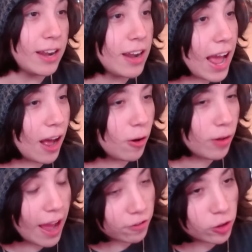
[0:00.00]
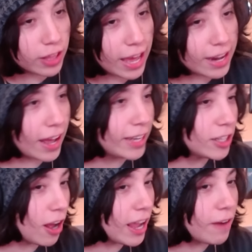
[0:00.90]
and now after that i
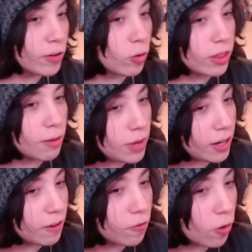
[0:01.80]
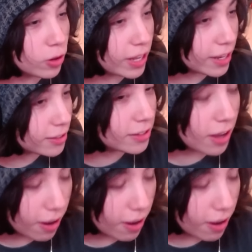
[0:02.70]
taught everyone the meaningfulness